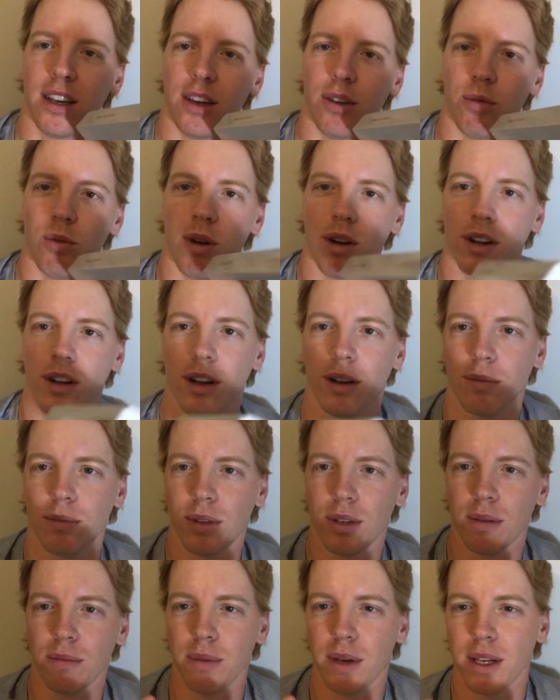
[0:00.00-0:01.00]
and walk up
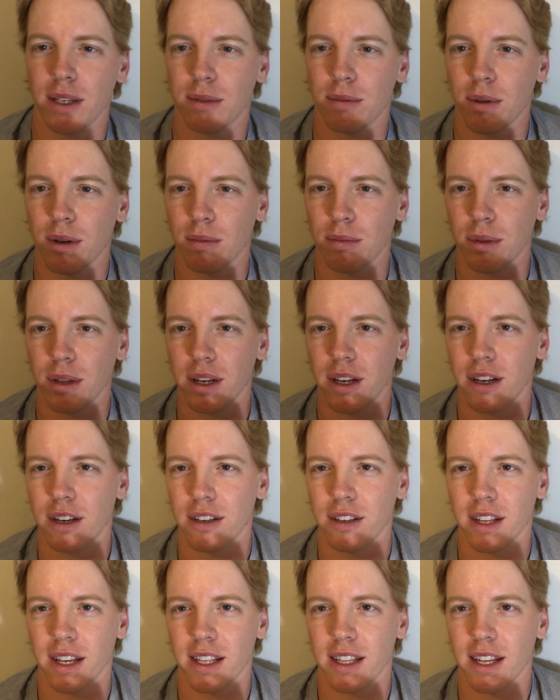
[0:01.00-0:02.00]
to the baseball player,
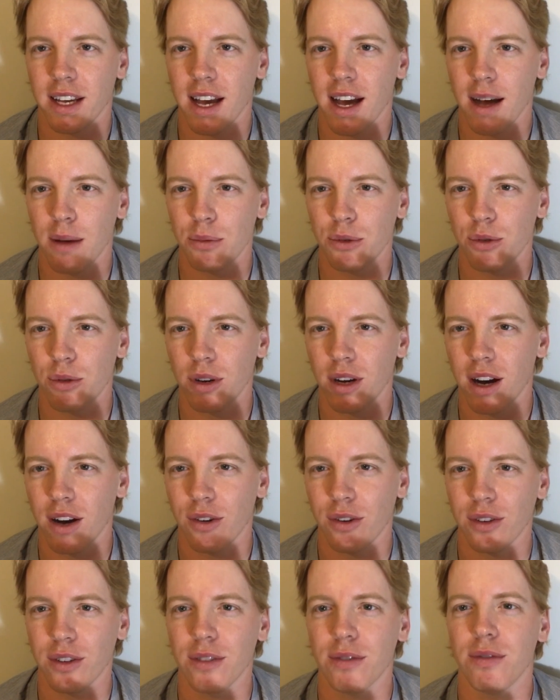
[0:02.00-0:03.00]
and like the cops run
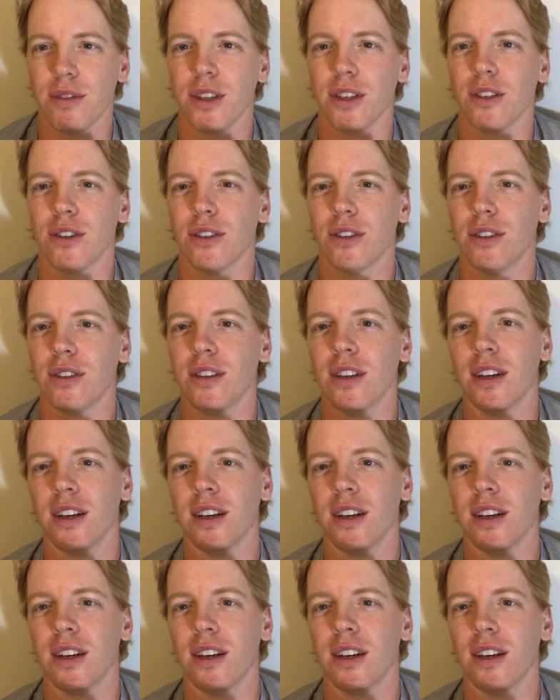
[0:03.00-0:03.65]
out in the field,